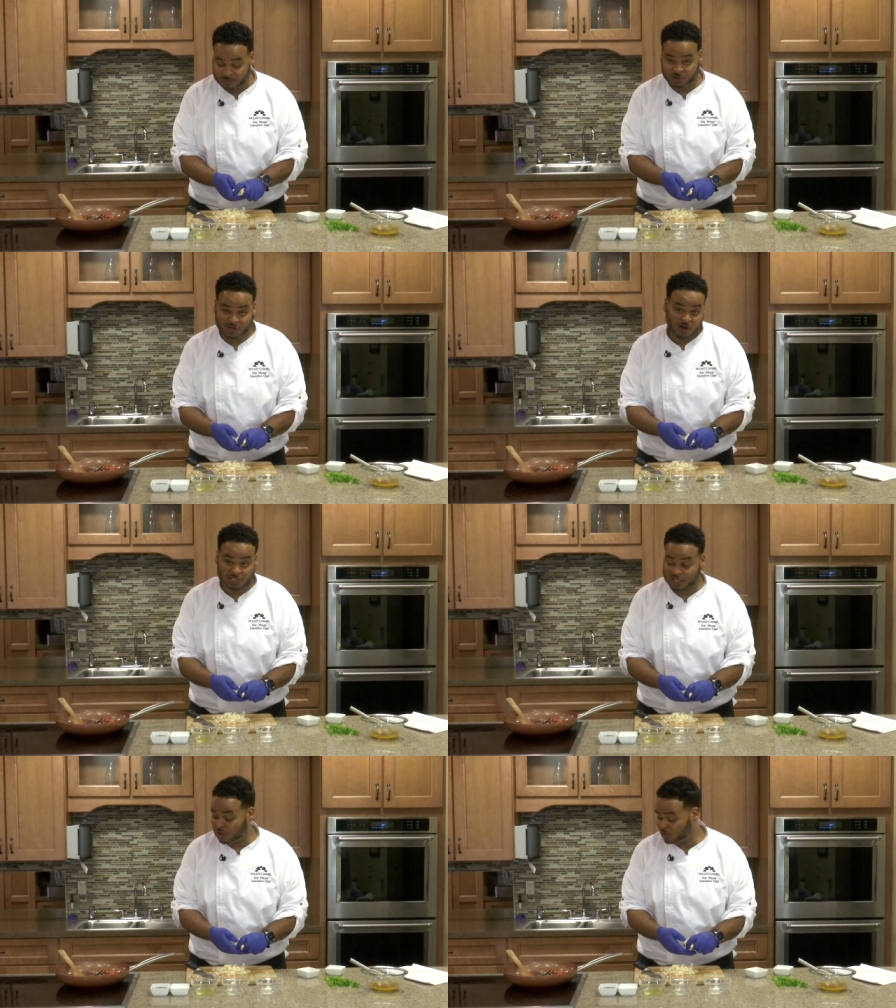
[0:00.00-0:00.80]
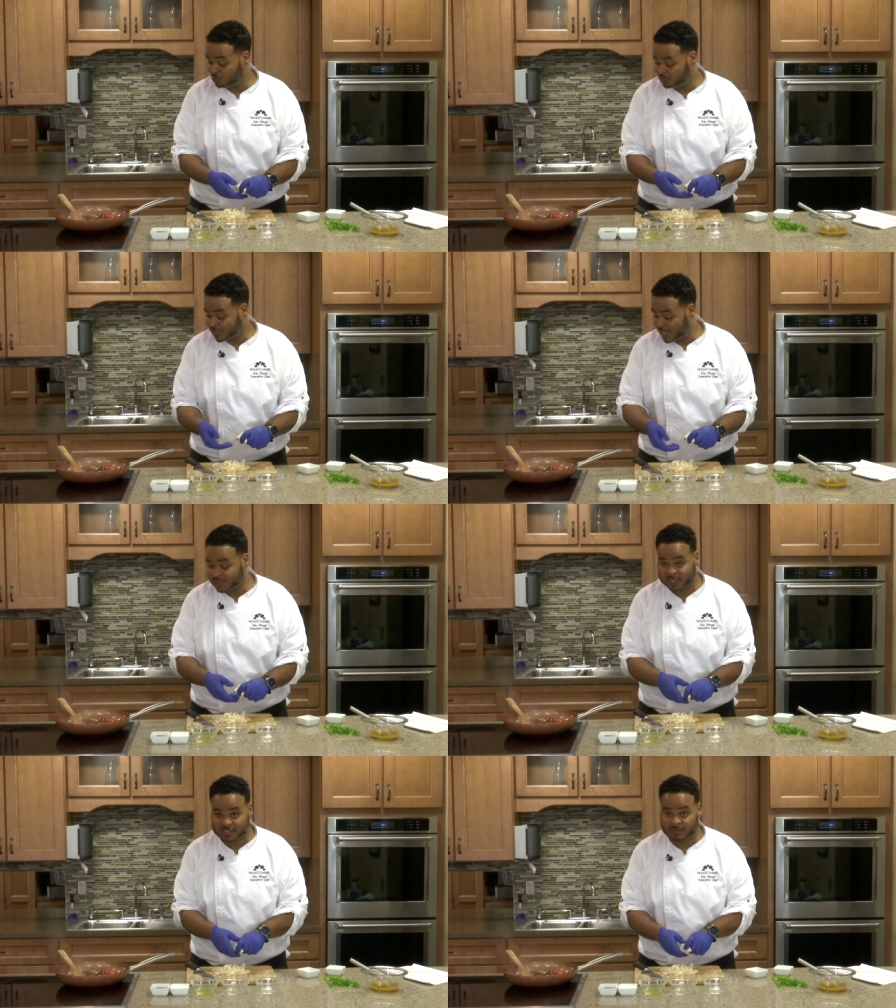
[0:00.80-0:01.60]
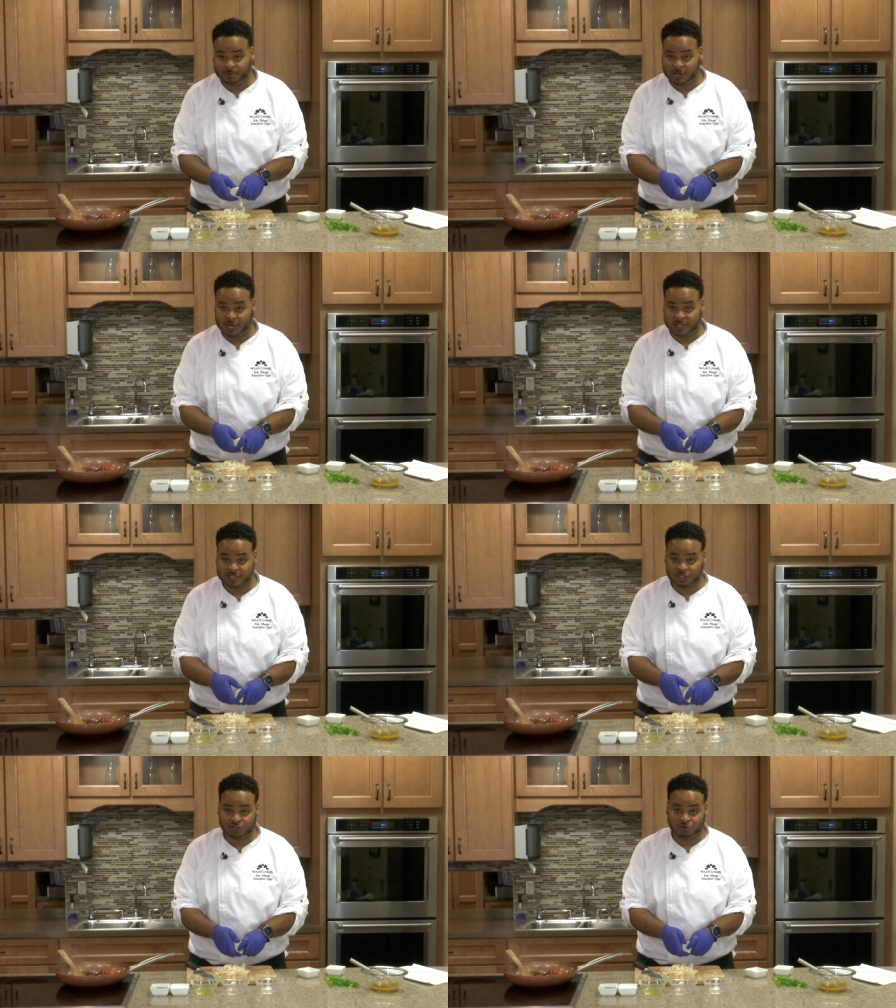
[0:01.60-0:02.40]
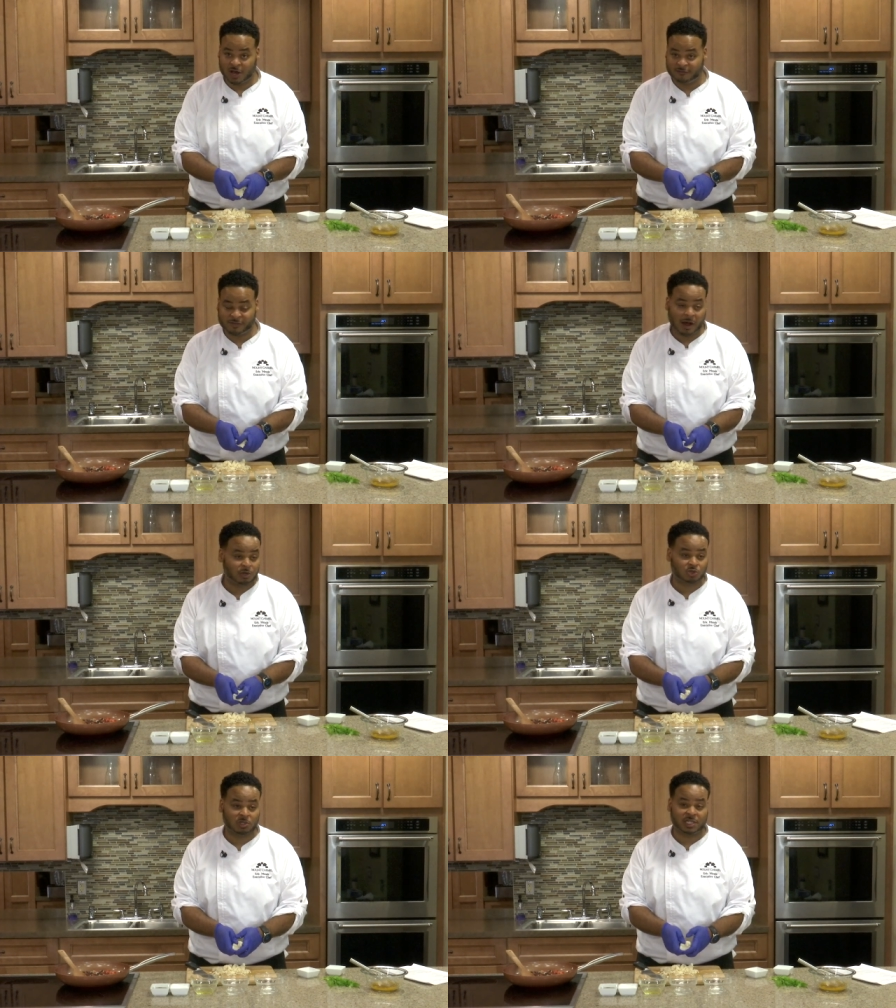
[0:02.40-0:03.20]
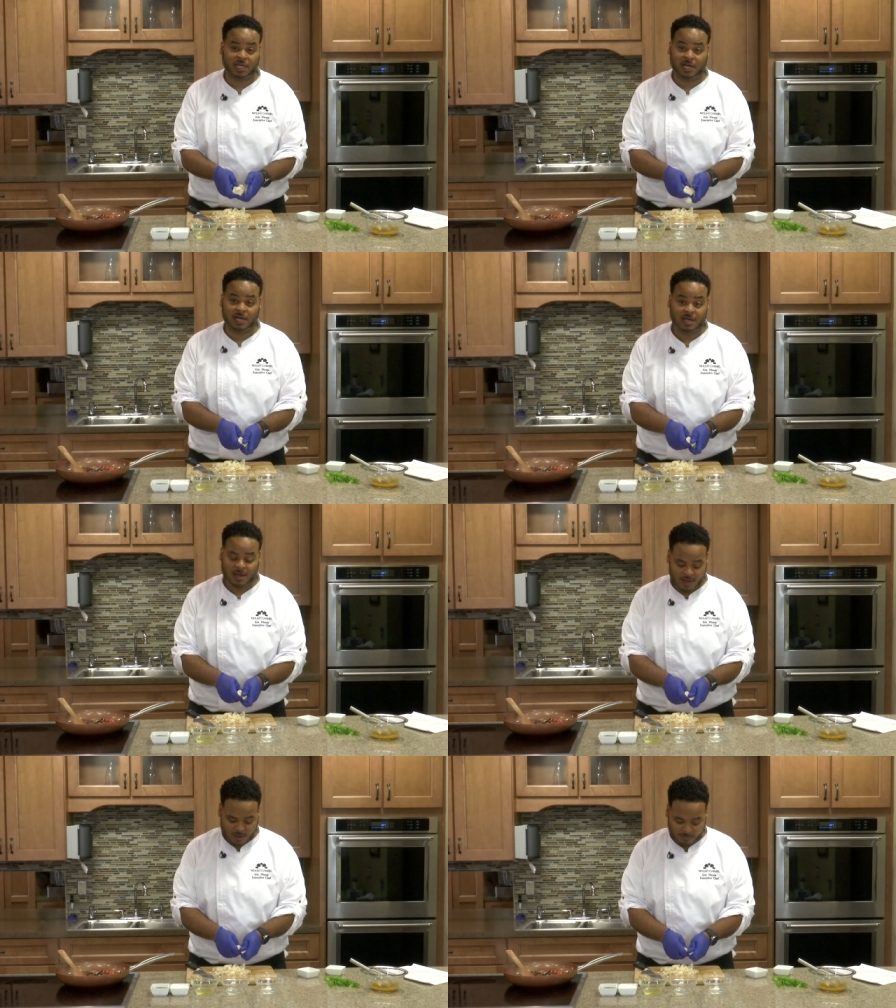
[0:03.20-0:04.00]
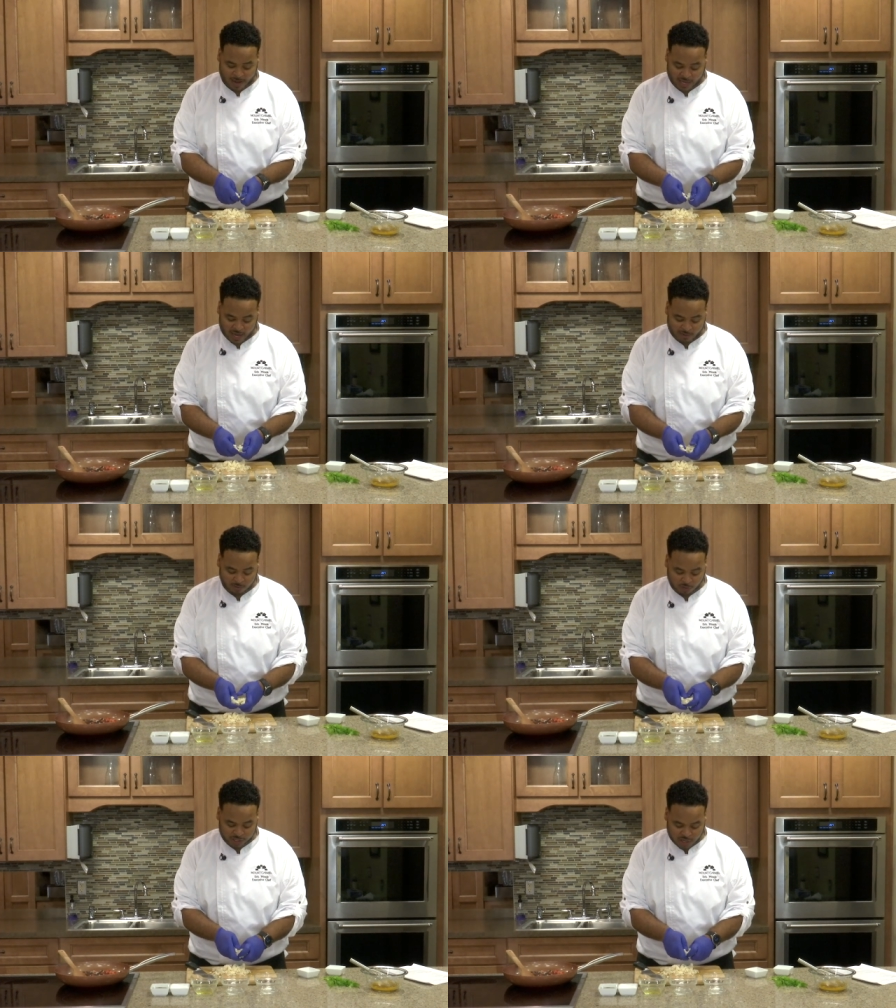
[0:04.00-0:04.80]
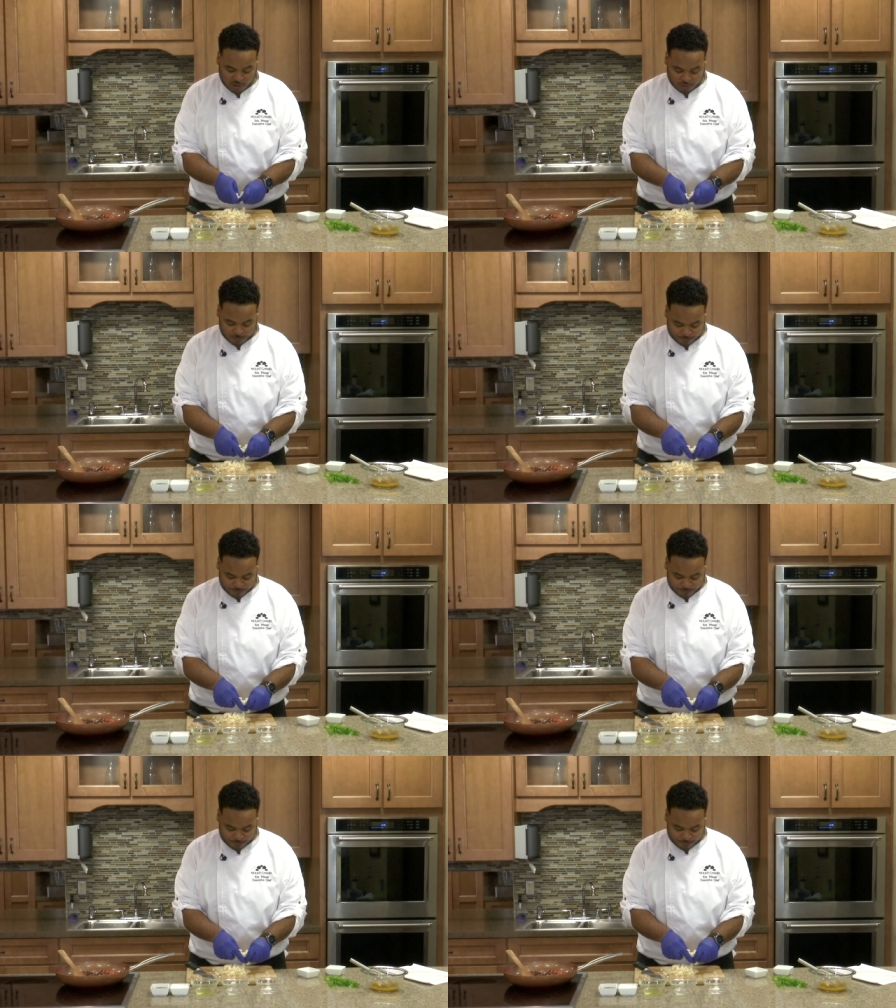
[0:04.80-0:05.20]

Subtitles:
You can also take this and put it into a flour tortilla, make a burrito.